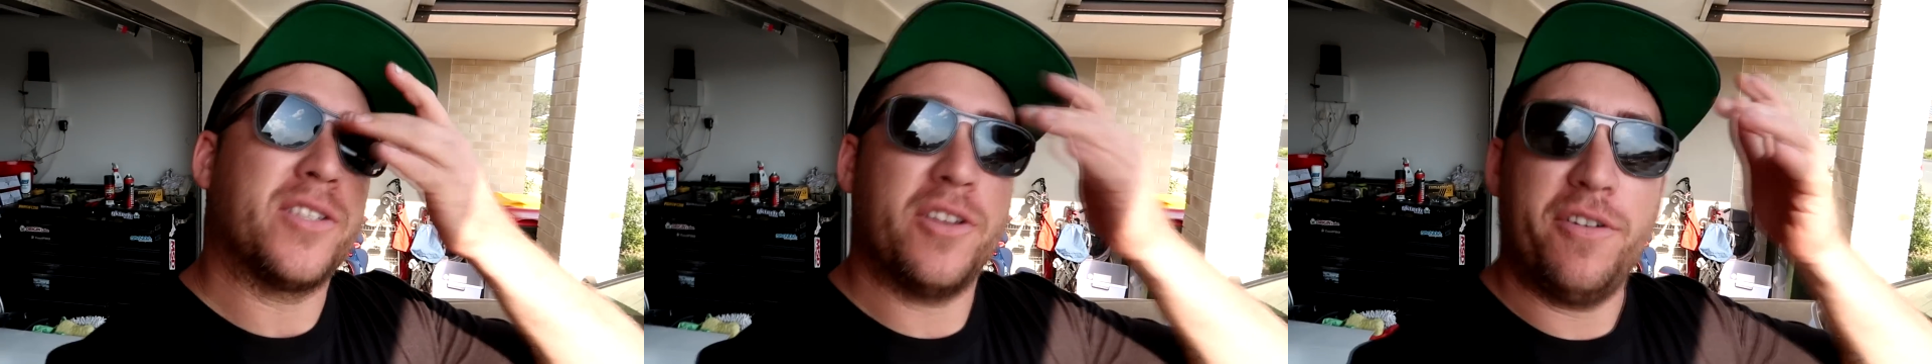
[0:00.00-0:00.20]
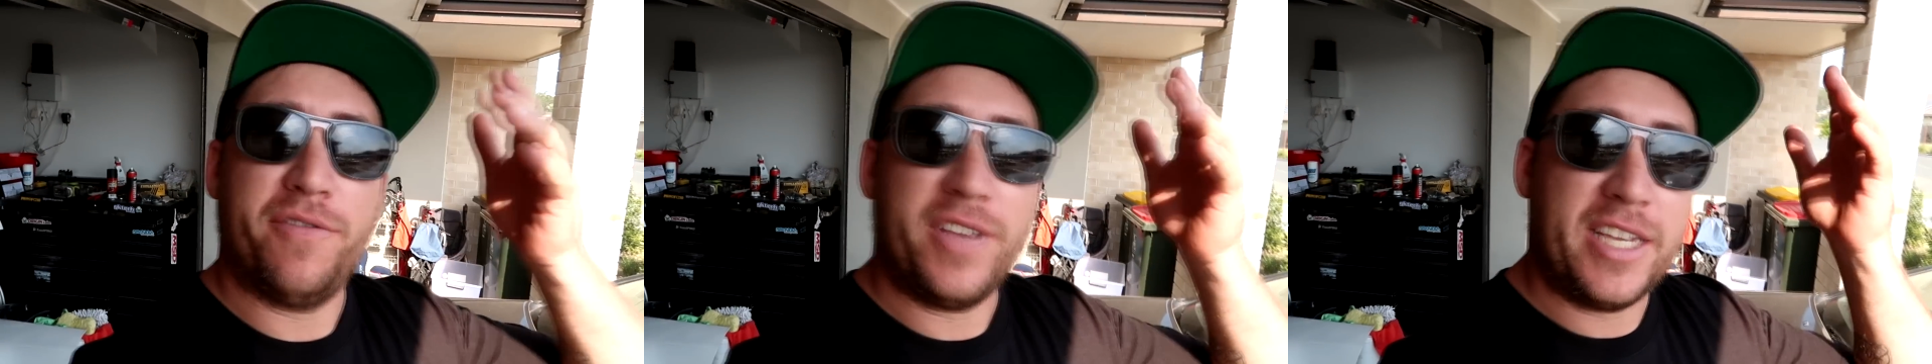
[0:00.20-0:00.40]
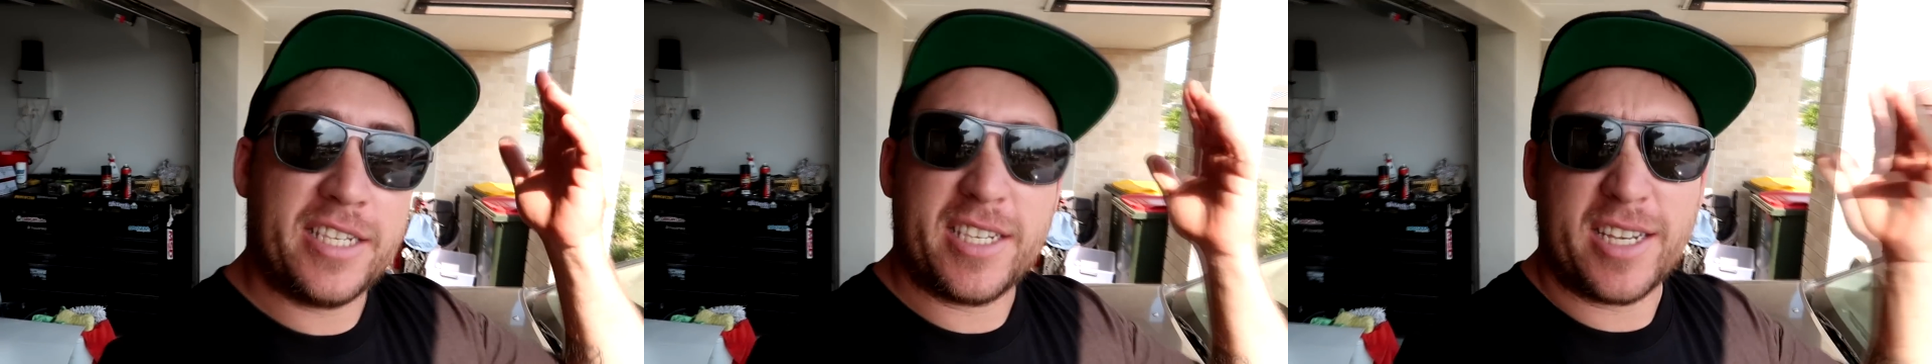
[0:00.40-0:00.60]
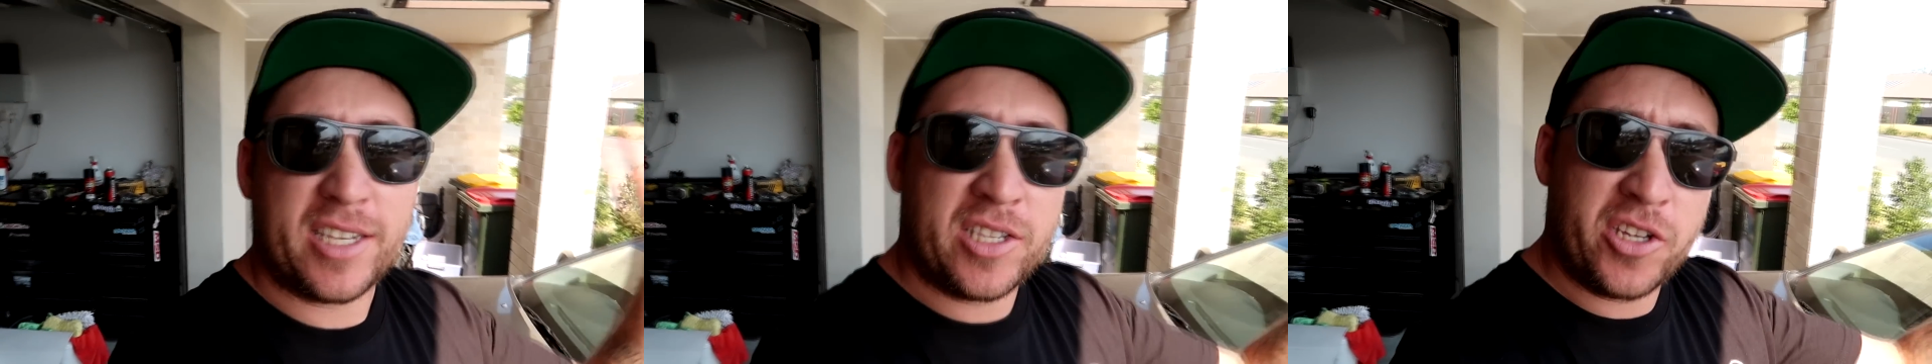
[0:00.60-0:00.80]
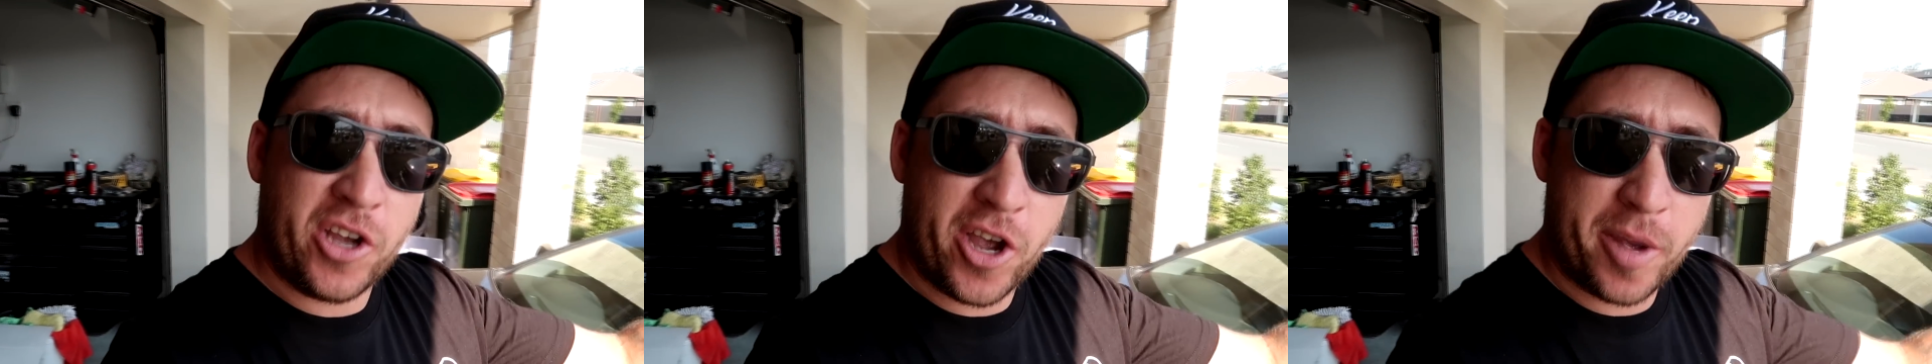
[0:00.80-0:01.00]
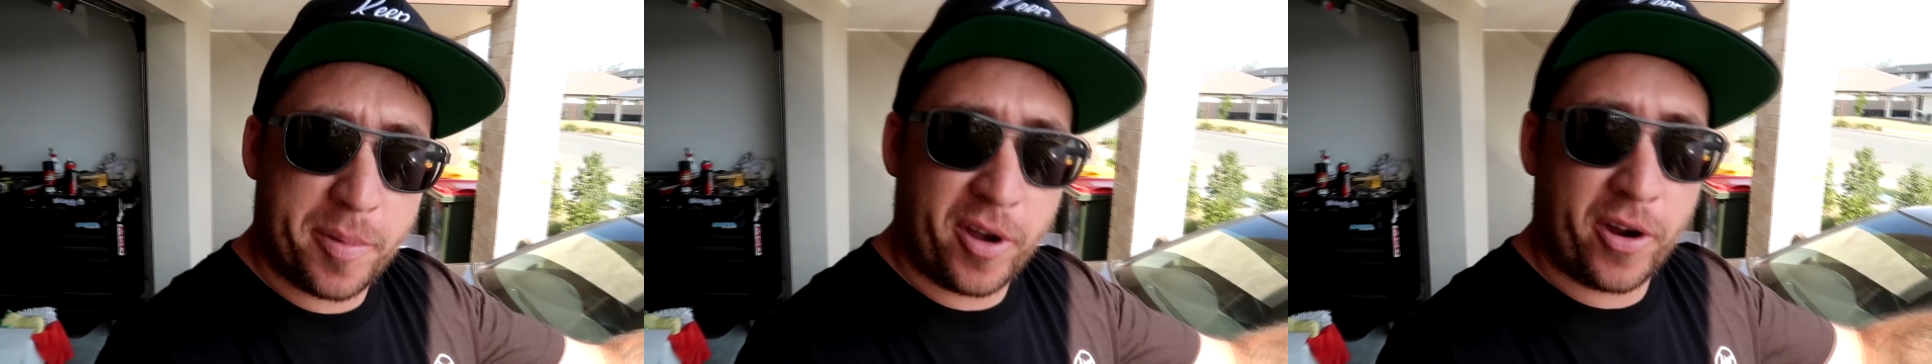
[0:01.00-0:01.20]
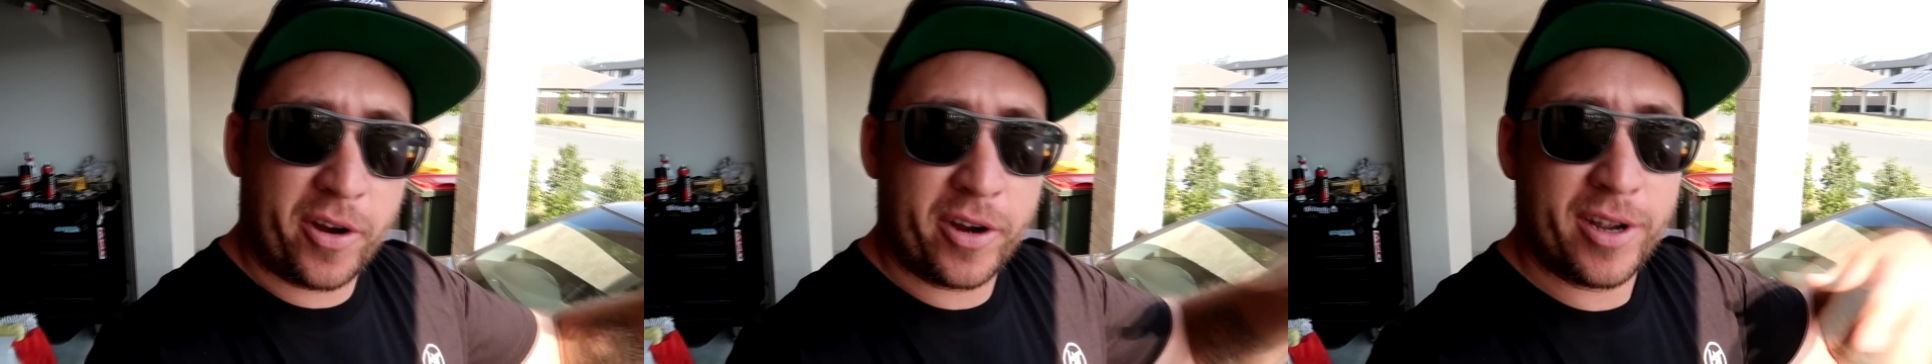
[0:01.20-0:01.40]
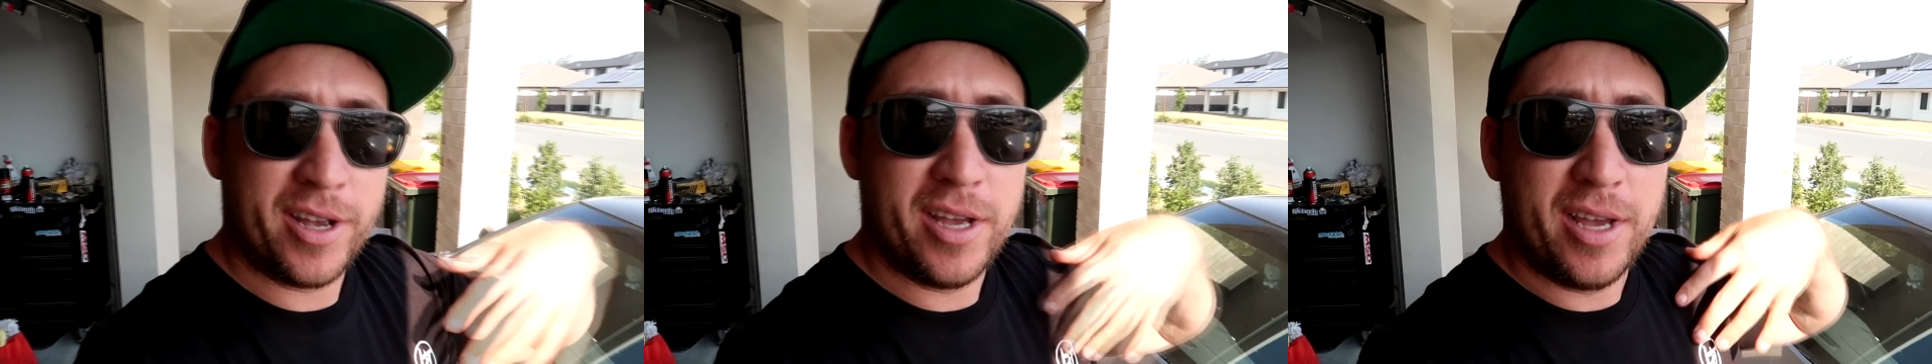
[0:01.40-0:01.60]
not a V6 turbo.